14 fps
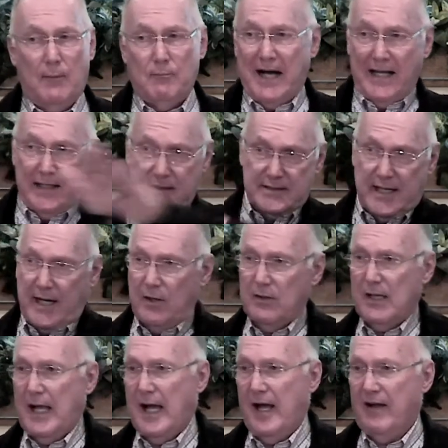my entire
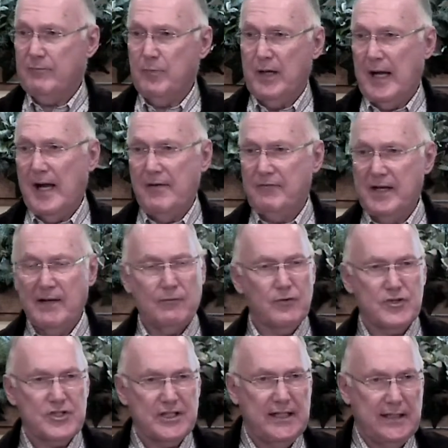life, but I've
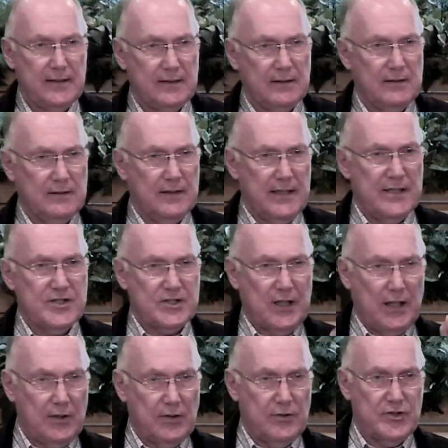never seen this
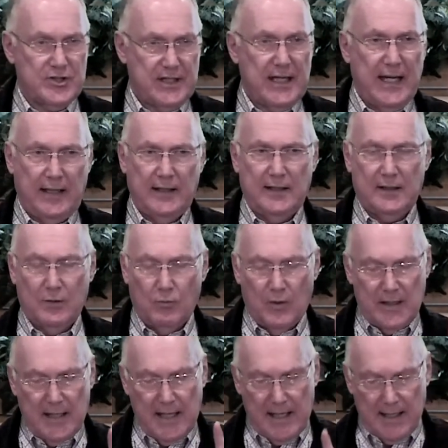to understand it the
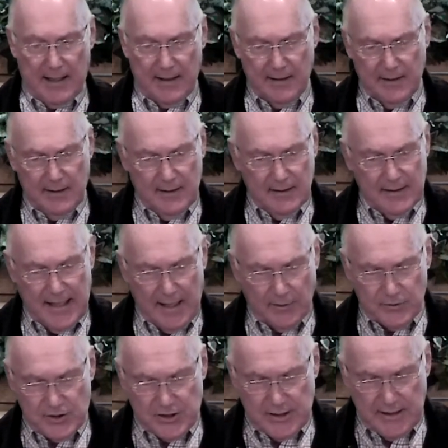way I now
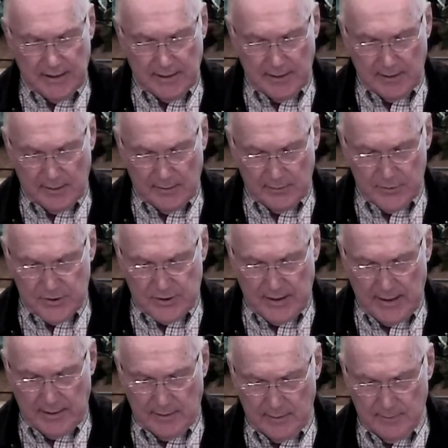see it and
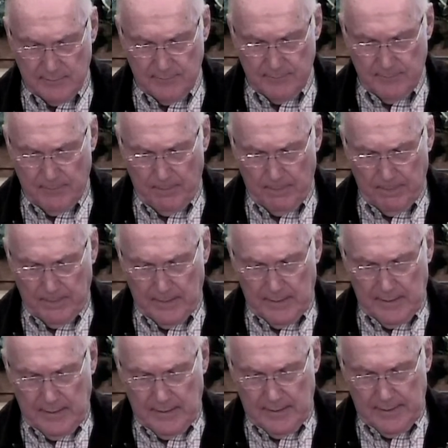understand it.
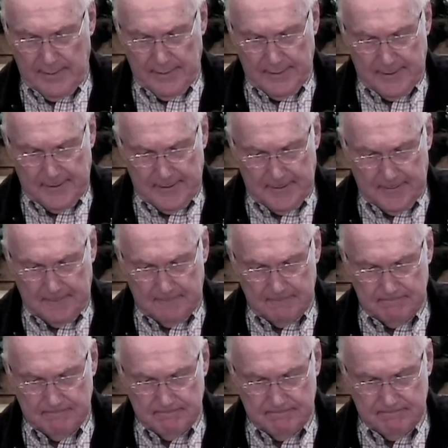Um,